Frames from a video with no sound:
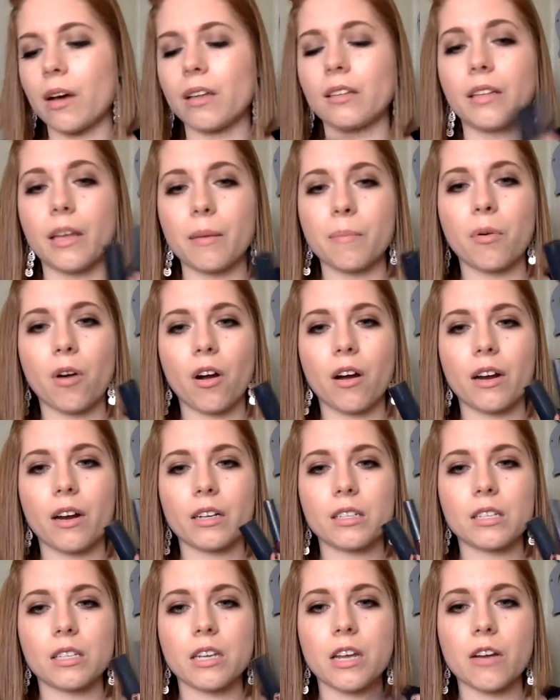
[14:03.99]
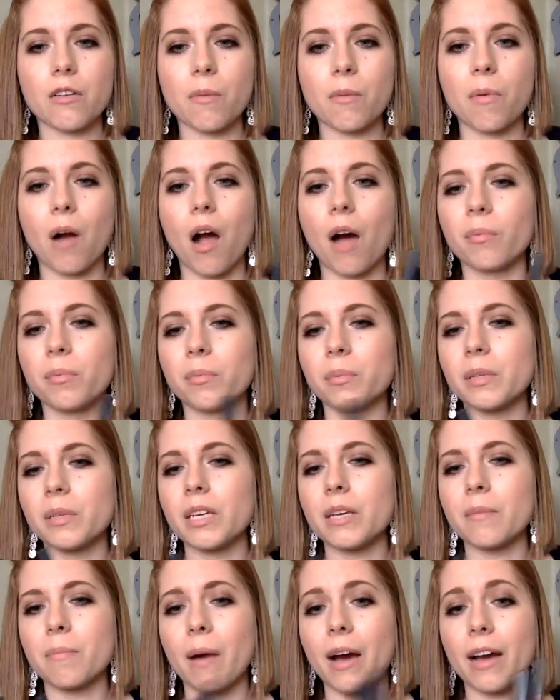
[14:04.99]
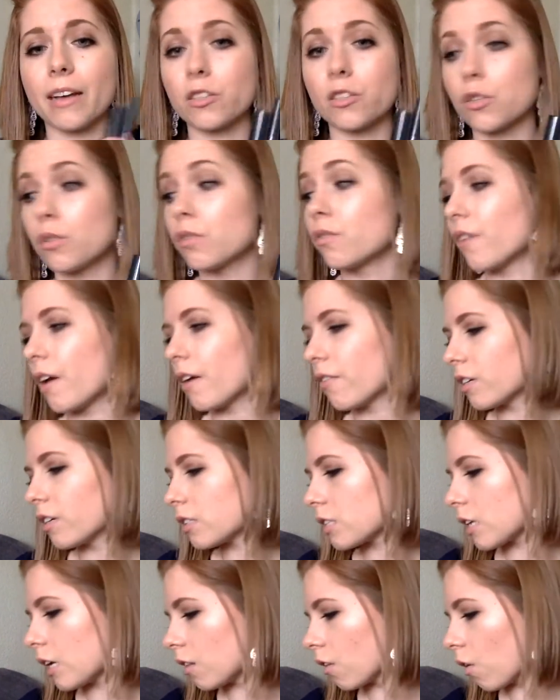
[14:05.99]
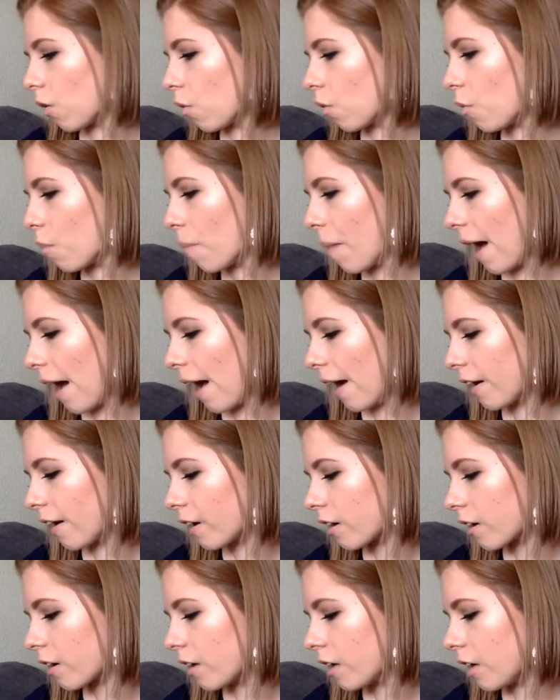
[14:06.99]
lip products in here are probably my 2 favorites in the whole bag.